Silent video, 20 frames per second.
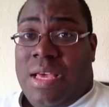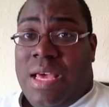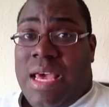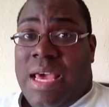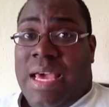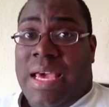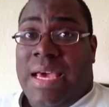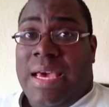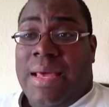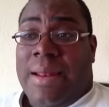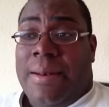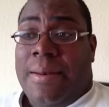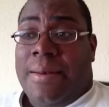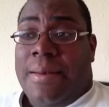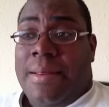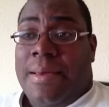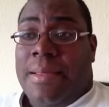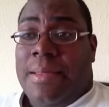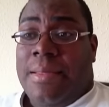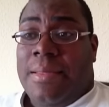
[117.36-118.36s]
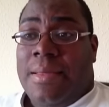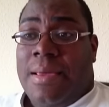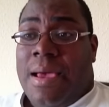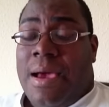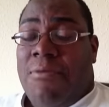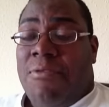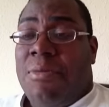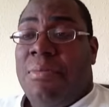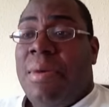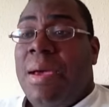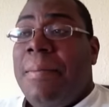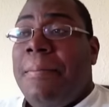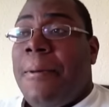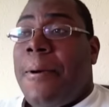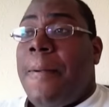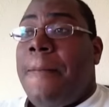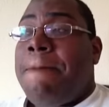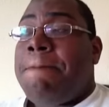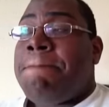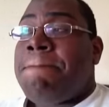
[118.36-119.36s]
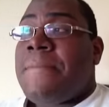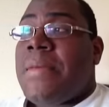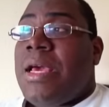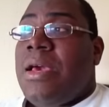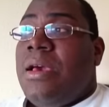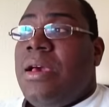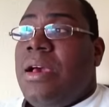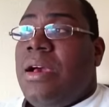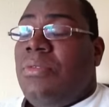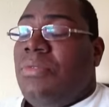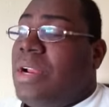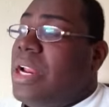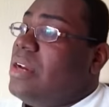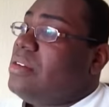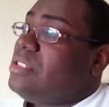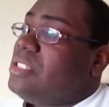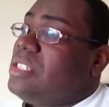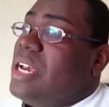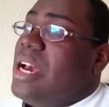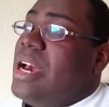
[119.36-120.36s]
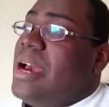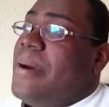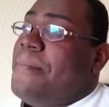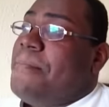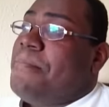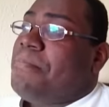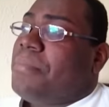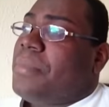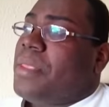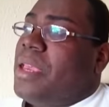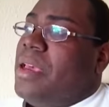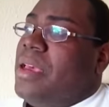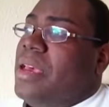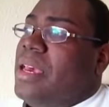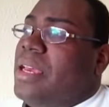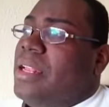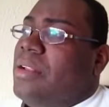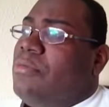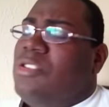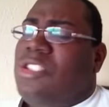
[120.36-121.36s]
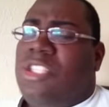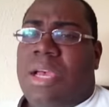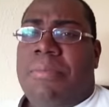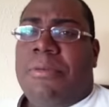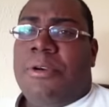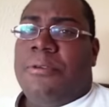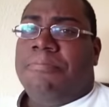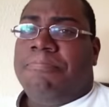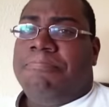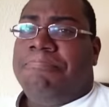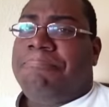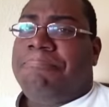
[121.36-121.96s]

and I remember I went outside and it was summer.